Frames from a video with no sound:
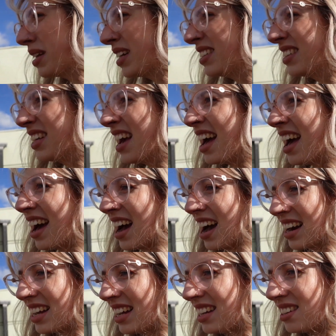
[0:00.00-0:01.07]
because
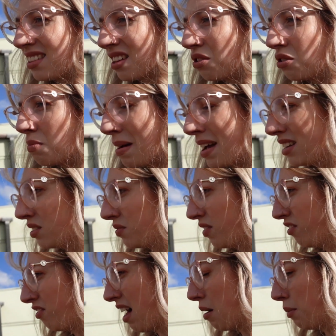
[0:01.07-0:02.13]
I need the other beds for
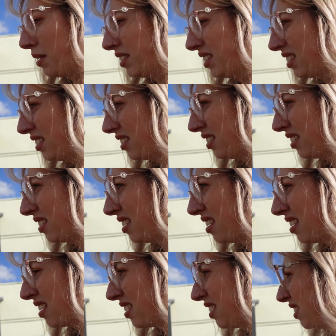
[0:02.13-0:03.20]
flowers,
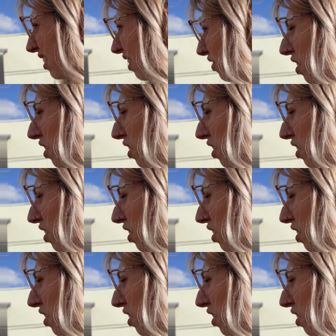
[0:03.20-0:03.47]
because I've